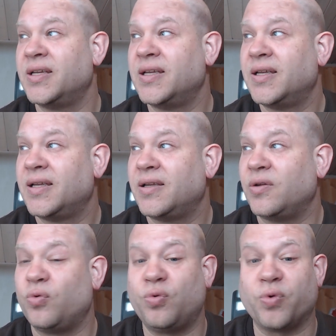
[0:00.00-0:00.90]

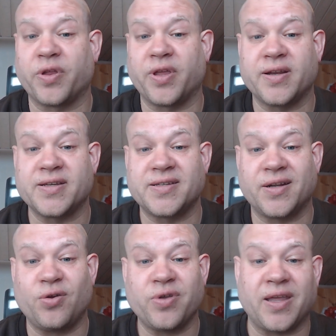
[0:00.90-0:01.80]
Where they kind of said,
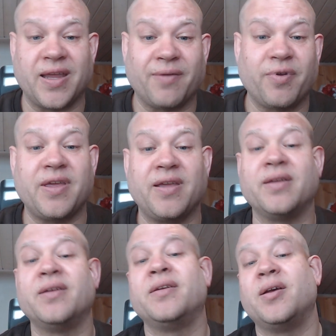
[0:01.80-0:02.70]
okay, everything
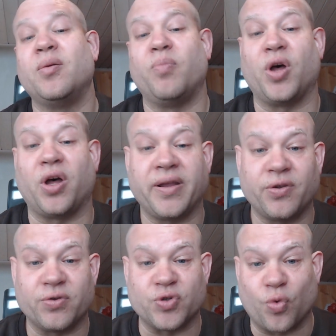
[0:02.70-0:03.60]
behind those
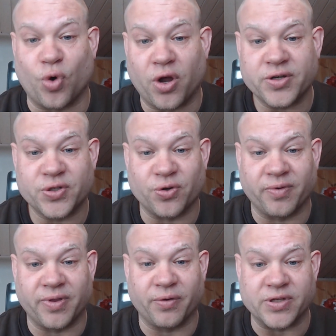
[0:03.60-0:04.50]
rocks over
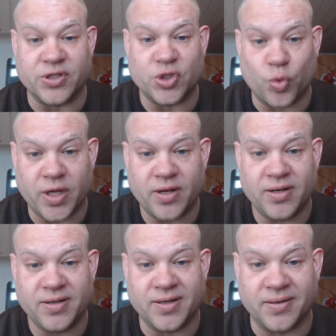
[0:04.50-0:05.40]
there is Sweden,
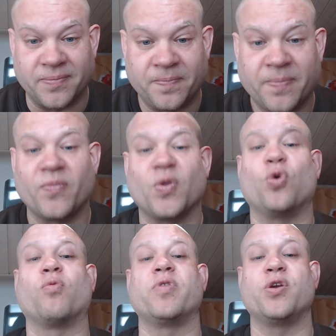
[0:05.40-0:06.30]
and over
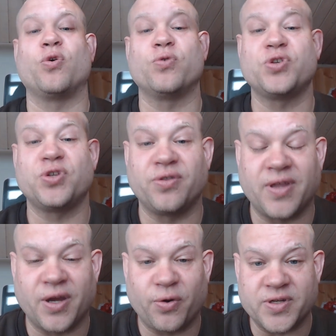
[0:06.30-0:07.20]
the ocean
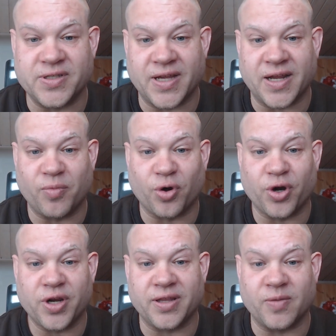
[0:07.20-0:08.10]
there is Denmark,
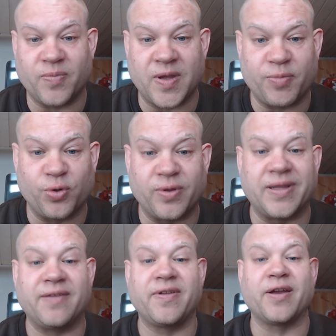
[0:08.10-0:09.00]
and the people who live
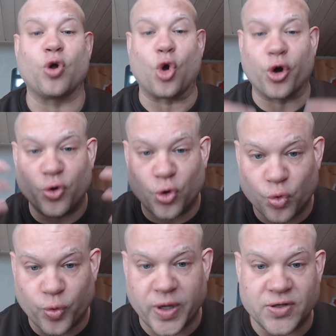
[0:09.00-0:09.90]
here are
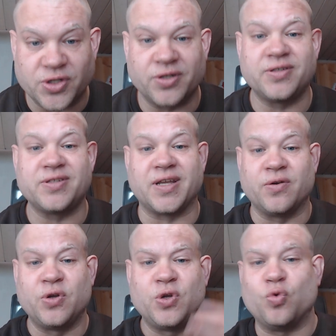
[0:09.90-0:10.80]
Norwegians, and
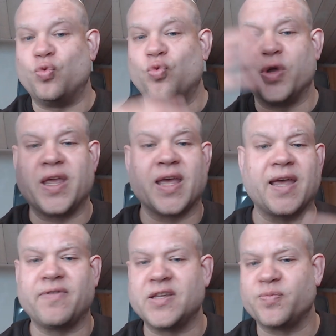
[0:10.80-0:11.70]
we have
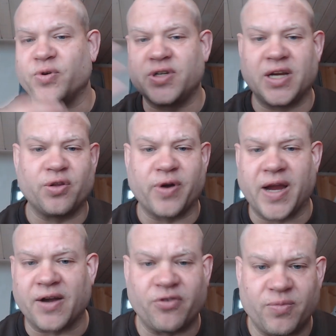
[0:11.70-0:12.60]
these particular
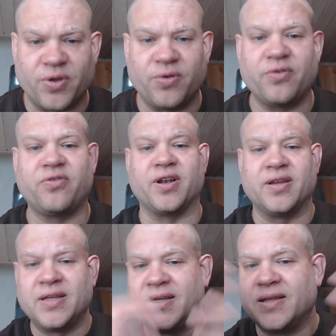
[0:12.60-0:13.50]
attributes, and
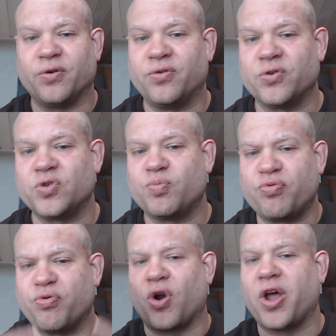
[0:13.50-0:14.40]
there's
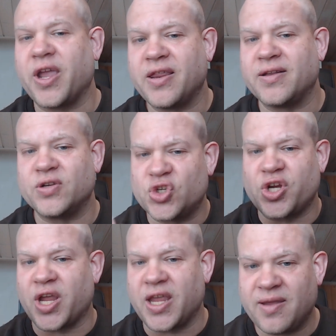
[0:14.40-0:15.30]
pride and
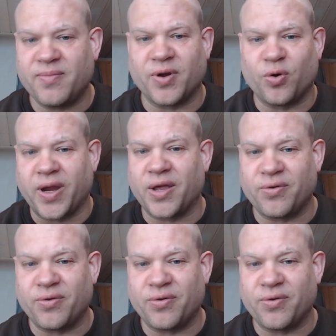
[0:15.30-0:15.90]
shame around,